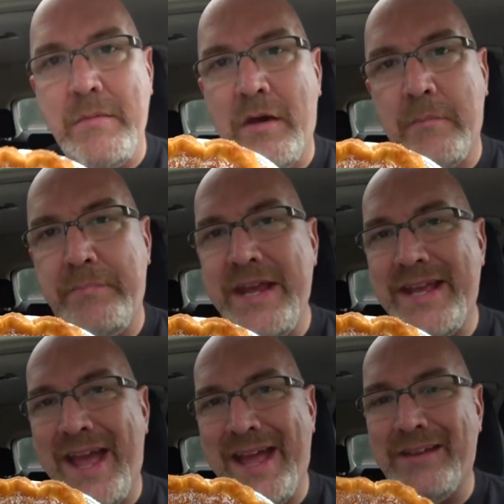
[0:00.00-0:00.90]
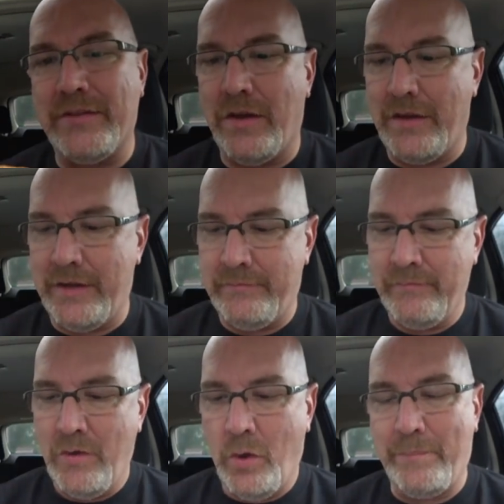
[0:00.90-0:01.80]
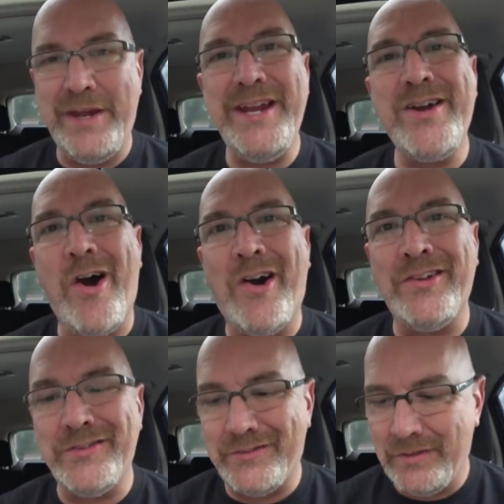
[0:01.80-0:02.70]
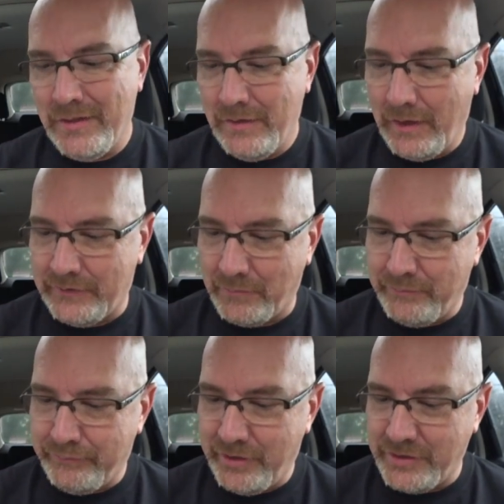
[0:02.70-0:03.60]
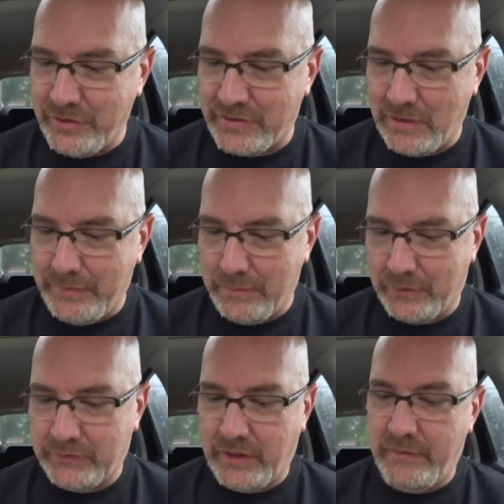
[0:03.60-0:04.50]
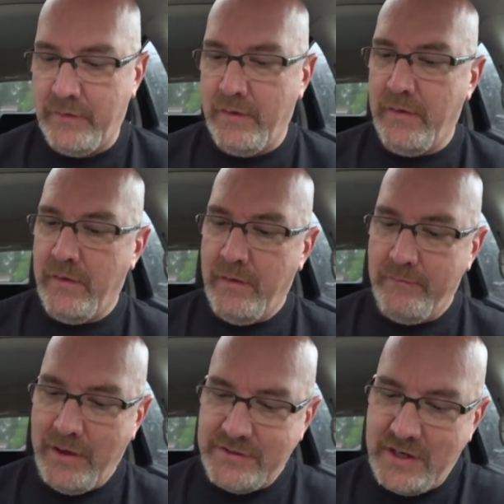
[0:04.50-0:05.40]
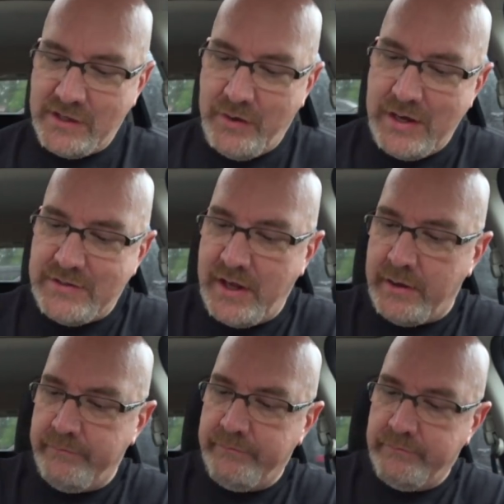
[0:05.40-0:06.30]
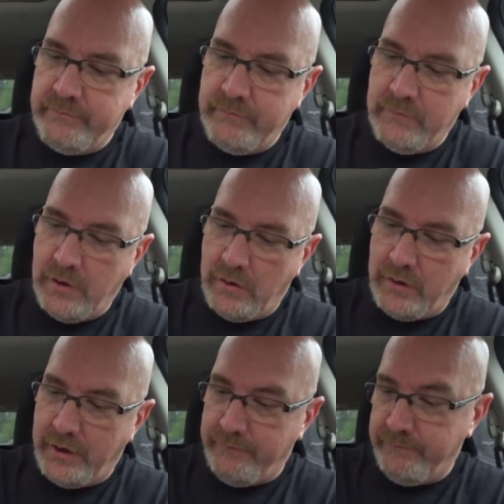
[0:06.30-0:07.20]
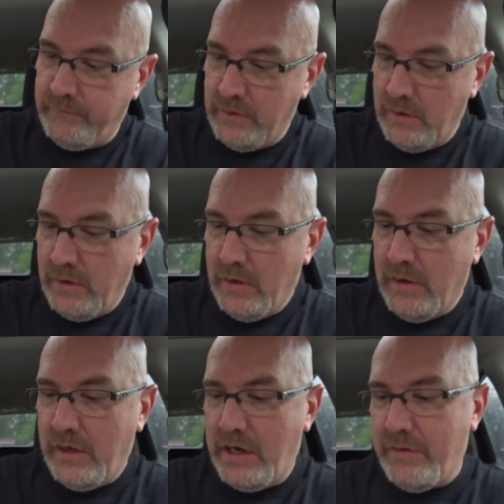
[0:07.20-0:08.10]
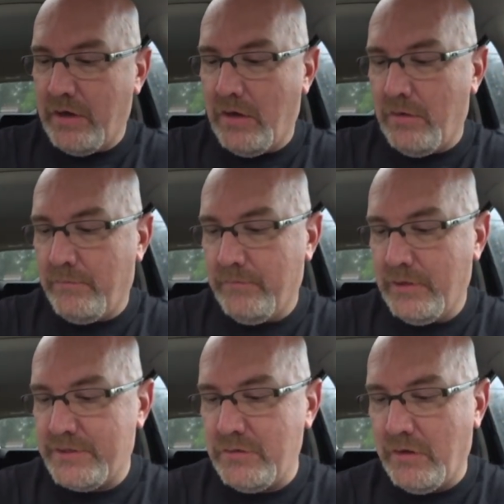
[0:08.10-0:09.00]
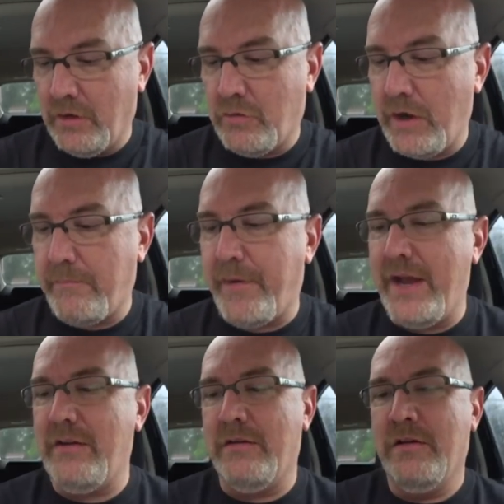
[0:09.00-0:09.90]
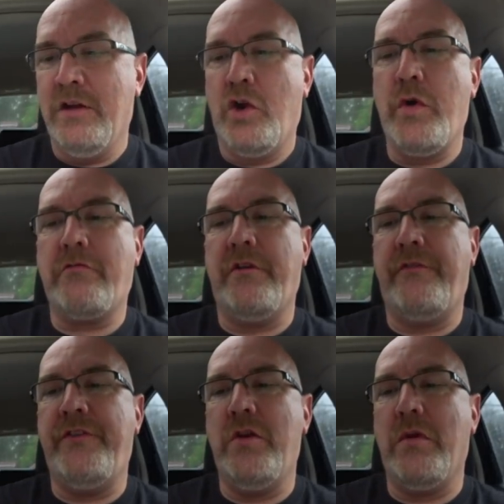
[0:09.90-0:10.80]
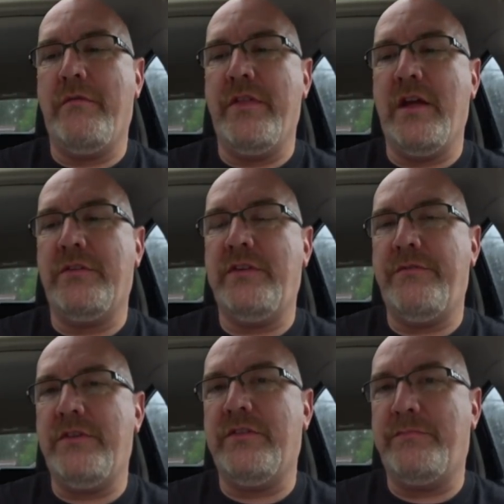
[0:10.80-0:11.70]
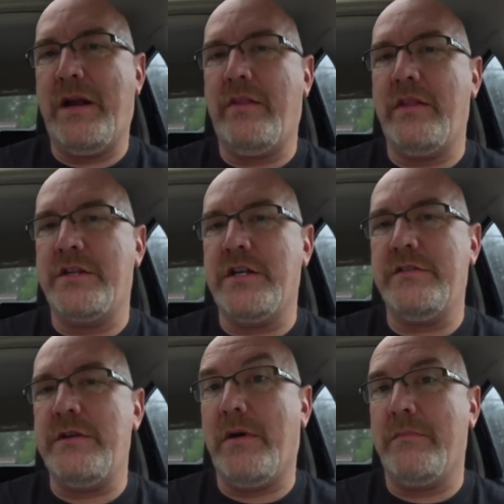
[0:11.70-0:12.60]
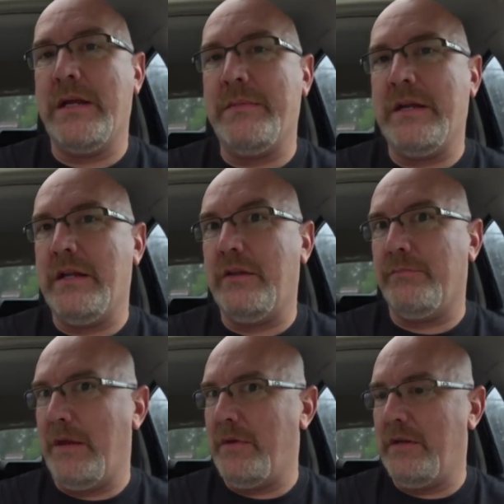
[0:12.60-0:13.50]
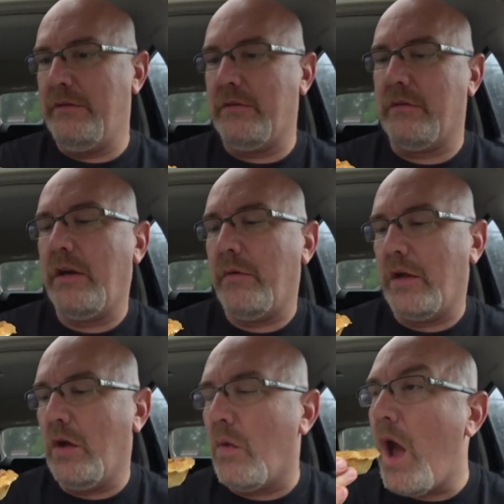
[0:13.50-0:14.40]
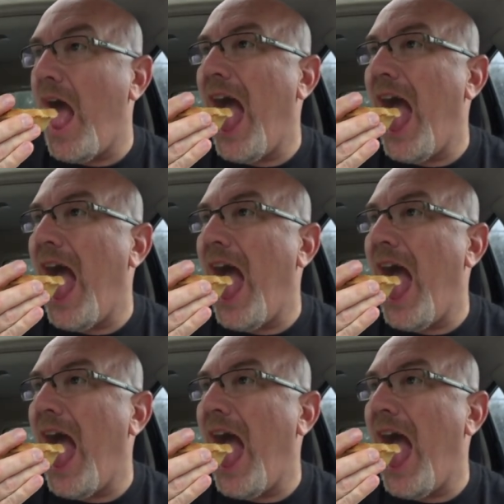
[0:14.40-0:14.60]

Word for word: amount of pecans on it, or pecans, as I'm pretty sure some people say. I say it the way I say it. All right, here we go. Let's do a little quick bite, quick review of this. See if this is better than the Chelsea bun. Maybe it is, maybe it isn't. Here we go.